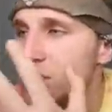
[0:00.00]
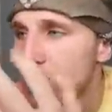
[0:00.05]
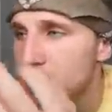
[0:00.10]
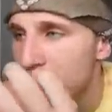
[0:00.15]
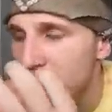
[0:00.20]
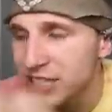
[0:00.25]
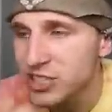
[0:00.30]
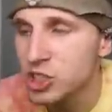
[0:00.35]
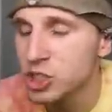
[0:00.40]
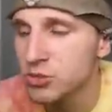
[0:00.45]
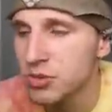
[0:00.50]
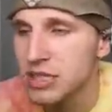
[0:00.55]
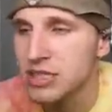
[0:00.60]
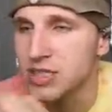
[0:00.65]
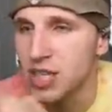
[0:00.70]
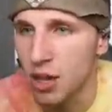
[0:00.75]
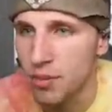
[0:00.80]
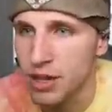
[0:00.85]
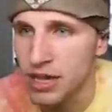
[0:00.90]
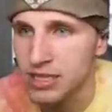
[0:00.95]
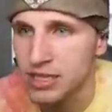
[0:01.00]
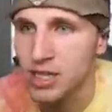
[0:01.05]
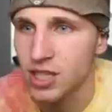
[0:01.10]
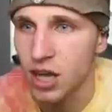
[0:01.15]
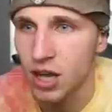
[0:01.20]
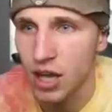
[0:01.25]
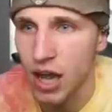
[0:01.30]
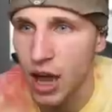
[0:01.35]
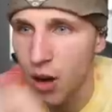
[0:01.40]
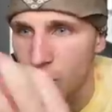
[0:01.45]
Message me and tell me I
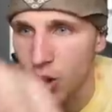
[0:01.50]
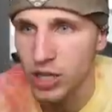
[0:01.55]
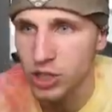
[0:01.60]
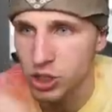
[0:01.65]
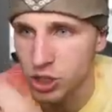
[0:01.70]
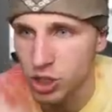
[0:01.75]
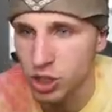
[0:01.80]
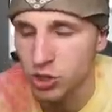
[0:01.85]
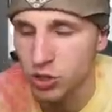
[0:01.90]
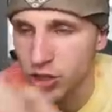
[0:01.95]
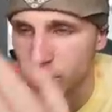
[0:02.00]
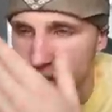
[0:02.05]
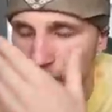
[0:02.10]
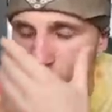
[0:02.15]
suck. I want you to do it.